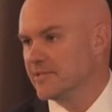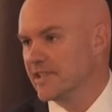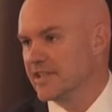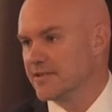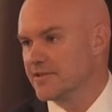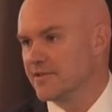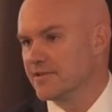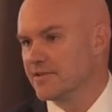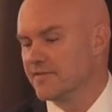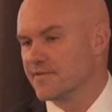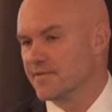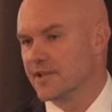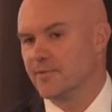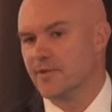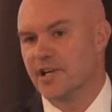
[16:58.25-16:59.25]
links onto the
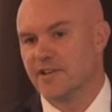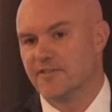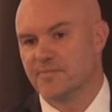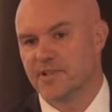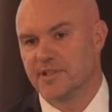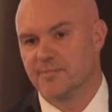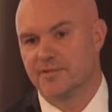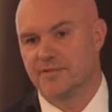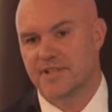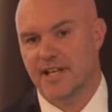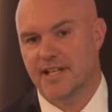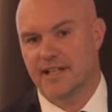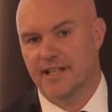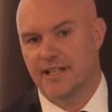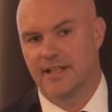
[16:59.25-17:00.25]
freeway of people
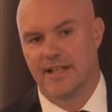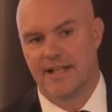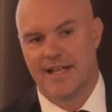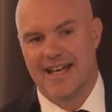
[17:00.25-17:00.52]
taking